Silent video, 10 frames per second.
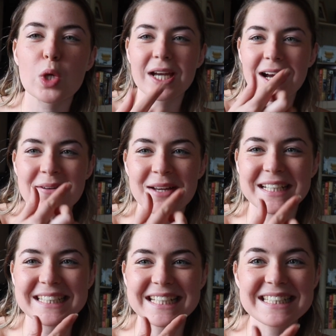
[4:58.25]

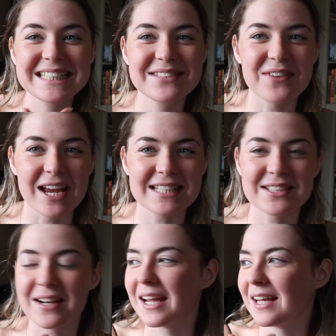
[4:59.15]
kissy face,
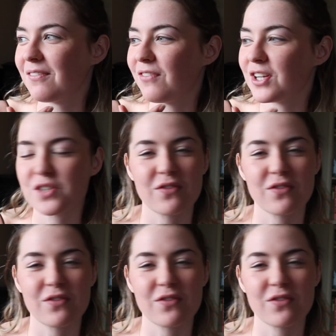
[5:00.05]
or like a fish